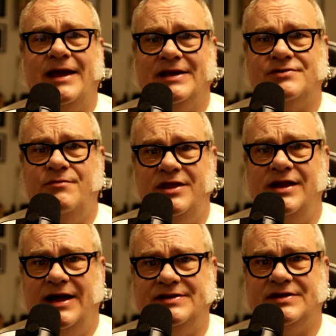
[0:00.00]
I guess would be the
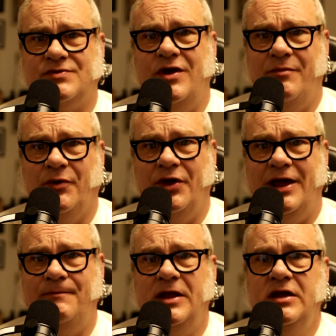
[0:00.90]
nicest way to put
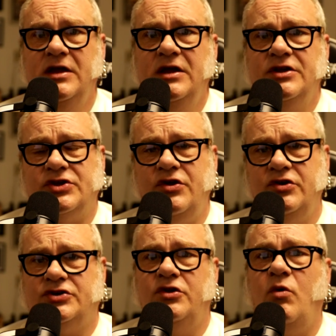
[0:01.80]
it. So
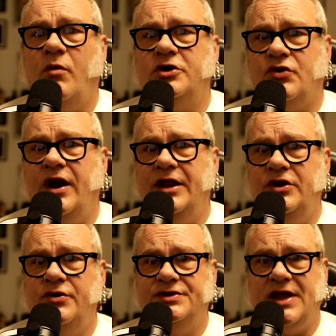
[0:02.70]
usually what we're trying to
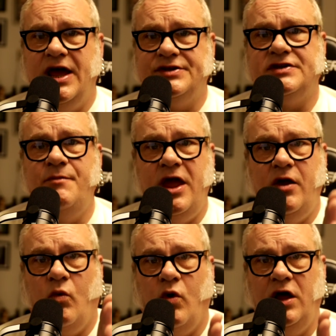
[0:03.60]
do is
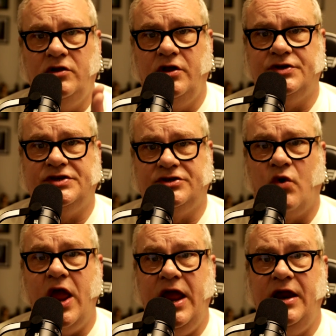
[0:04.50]
estimate what looks
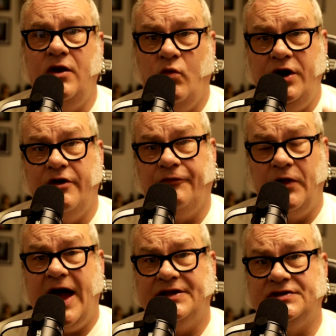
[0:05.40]
straight when you're
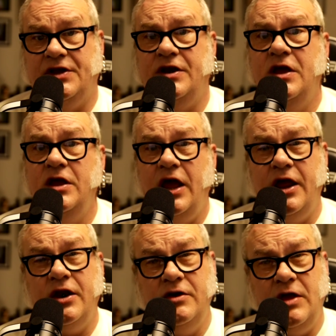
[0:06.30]
flaccid
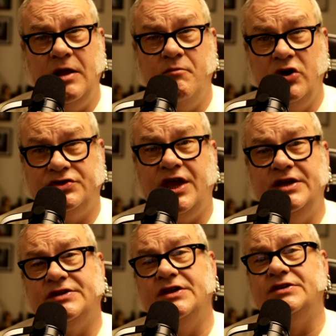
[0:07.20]
and in most
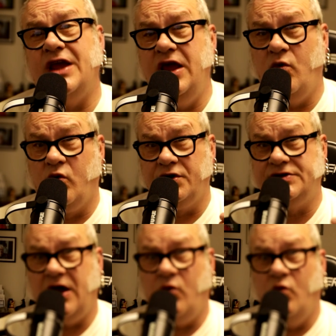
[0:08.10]
cases it works
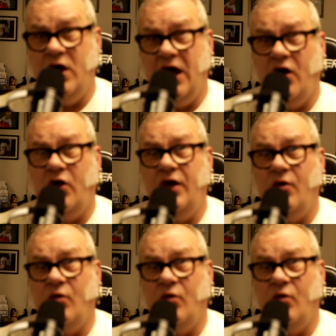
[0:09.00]
out well